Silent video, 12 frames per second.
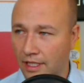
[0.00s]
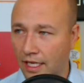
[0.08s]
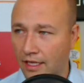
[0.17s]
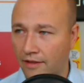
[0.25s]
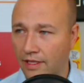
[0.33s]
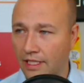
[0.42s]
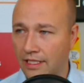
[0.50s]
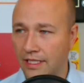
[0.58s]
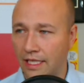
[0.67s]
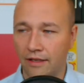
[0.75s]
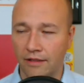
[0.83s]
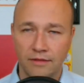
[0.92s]
and I live in this
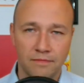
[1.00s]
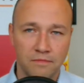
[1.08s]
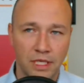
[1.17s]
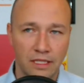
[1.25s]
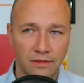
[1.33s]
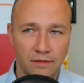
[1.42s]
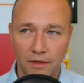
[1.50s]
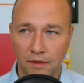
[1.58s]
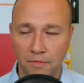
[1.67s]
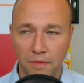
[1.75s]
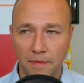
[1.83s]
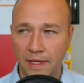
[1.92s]
town, but you
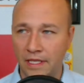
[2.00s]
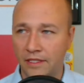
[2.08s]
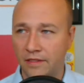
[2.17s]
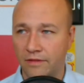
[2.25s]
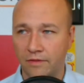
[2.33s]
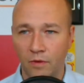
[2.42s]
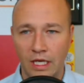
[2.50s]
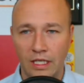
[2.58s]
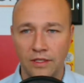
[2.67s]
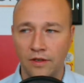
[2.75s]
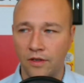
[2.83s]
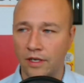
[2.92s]
know, maybe he's
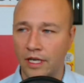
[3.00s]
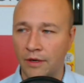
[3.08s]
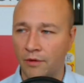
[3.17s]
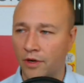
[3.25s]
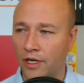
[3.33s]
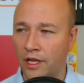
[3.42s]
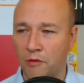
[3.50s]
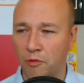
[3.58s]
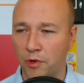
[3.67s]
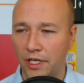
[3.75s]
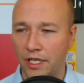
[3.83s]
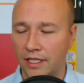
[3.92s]
well known, and he wrote another
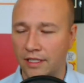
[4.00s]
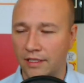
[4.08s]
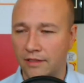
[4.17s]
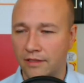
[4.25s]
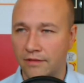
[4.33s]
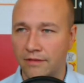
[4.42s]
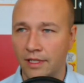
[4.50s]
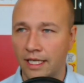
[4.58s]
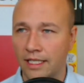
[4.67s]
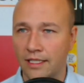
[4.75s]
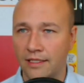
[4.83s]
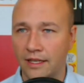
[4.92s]
book in
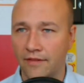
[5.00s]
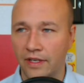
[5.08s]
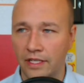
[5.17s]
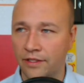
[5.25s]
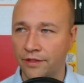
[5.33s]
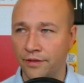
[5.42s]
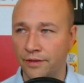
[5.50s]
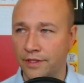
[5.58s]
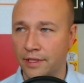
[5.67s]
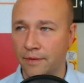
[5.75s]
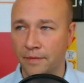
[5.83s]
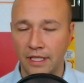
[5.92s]
1972 or
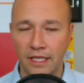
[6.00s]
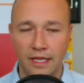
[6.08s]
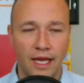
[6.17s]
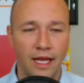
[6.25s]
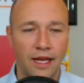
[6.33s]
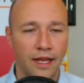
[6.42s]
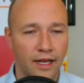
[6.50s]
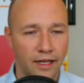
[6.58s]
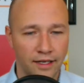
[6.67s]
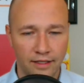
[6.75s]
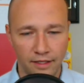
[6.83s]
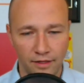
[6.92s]
something like that,
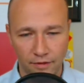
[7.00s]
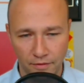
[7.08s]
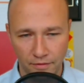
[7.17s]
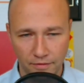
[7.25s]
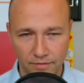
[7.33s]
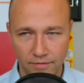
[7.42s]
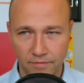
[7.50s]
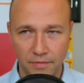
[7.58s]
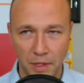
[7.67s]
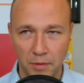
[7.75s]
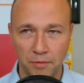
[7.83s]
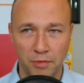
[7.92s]
and you know,
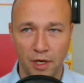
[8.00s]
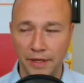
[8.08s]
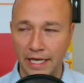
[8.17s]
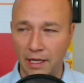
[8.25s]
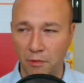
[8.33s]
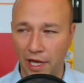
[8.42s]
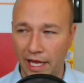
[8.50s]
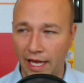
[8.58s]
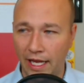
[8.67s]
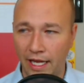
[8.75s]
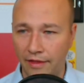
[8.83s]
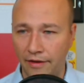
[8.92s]
people probably didn't buy
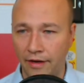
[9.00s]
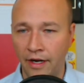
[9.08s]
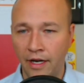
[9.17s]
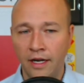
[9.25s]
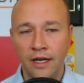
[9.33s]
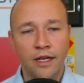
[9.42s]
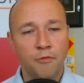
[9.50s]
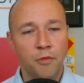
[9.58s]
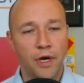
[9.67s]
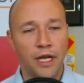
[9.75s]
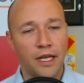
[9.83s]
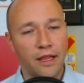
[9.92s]
it either,
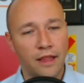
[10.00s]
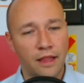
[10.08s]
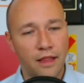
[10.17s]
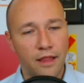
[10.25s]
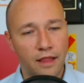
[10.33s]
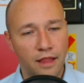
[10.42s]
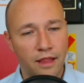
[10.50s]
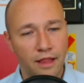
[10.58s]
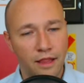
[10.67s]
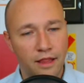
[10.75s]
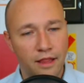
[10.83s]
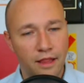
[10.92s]
but
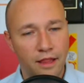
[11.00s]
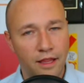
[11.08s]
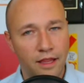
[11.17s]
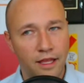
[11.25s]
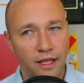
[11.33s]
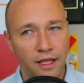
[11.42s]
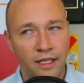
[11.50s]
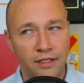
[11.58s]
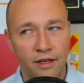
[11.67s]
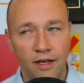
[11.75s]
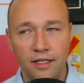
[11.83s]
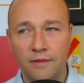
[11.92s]
he
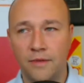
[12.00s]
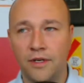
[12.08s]
said